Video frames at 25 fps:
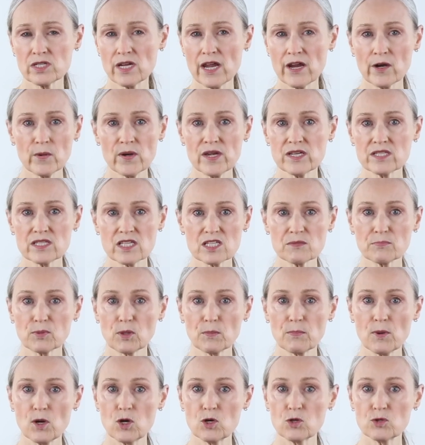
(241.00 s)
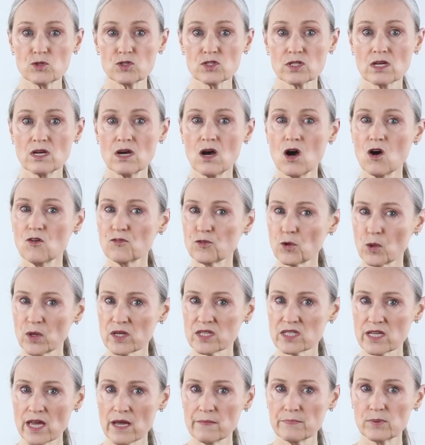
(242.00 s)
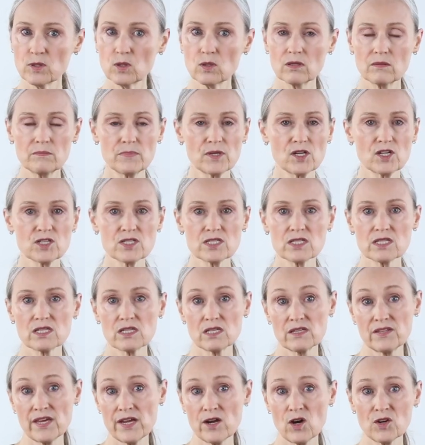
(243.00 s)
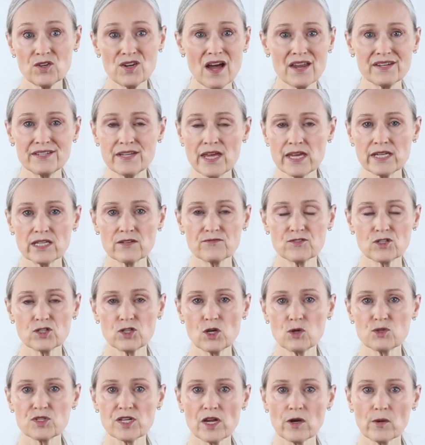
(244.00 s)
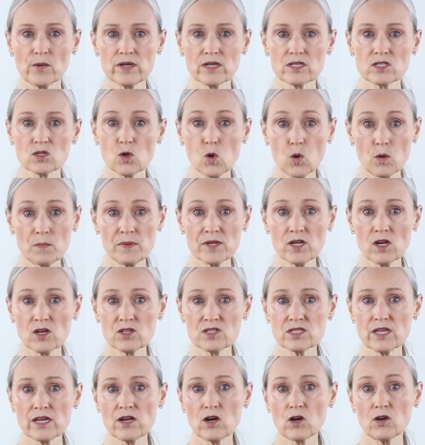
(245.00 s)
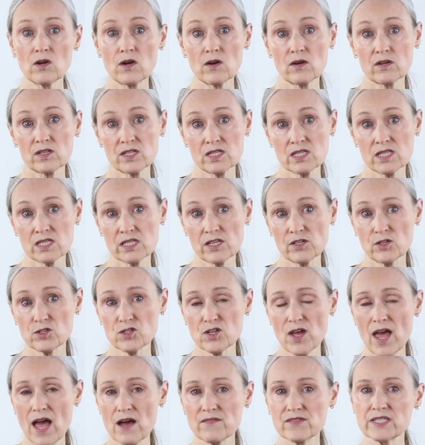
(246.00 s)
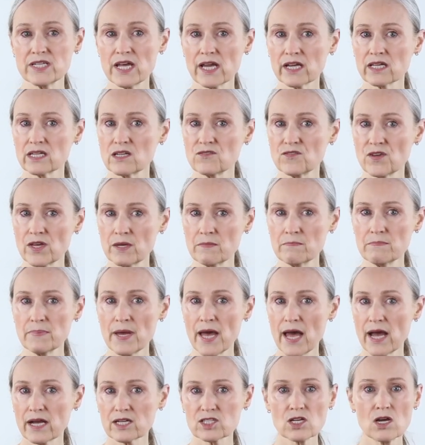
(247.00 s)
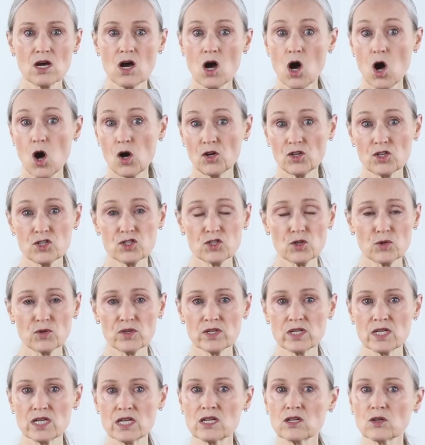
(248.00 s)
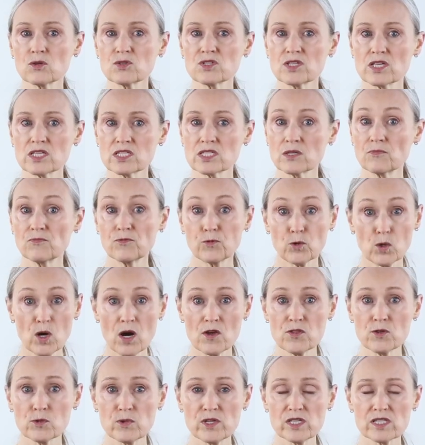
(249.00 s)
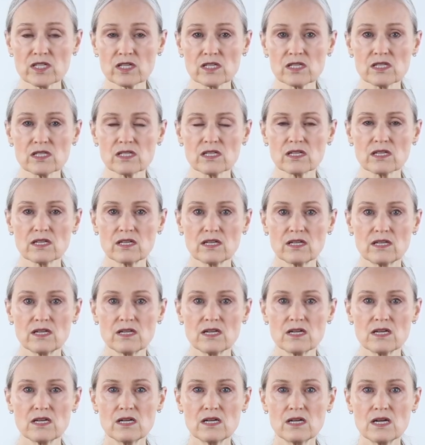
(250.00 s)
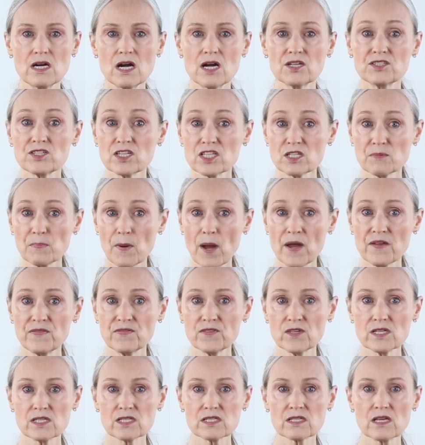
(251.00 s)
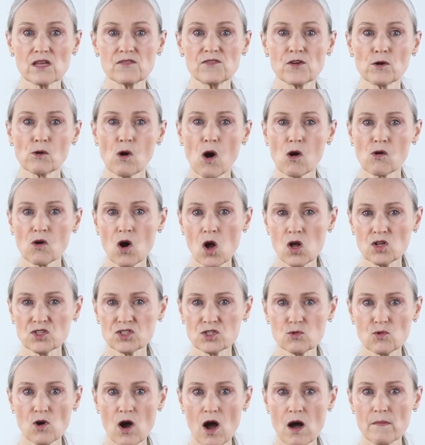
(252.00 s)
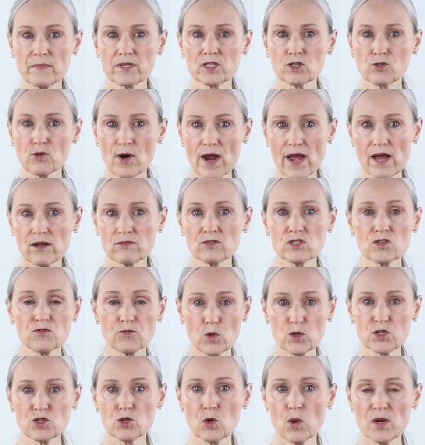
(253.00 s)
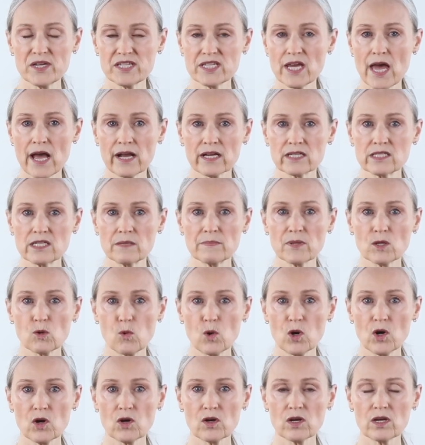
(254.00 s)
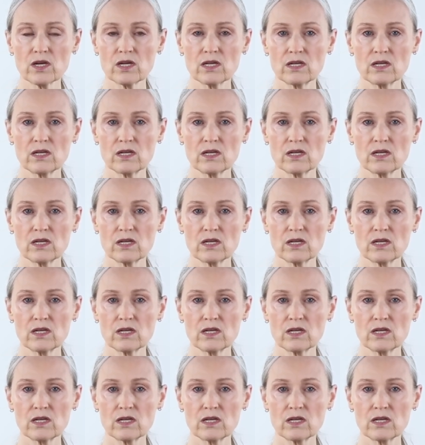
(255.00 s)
areas is proposed, for example, because they are not native to those areas or because they are considered to have a negative impact on a certain ecosystem for other reasons. Despite this, there are also common grounds for joint academic work.